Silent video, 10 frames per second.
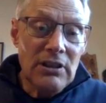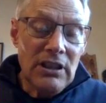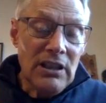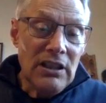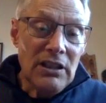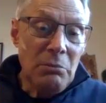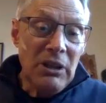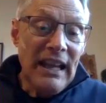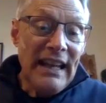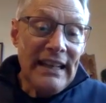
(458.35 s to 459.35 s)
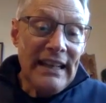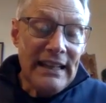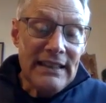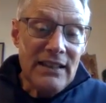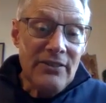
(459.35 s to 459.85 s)
a
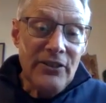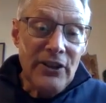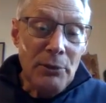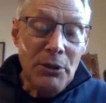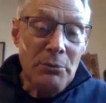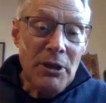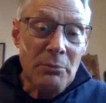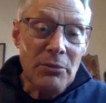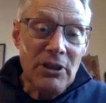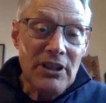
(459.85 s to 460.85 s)
blanket that a family member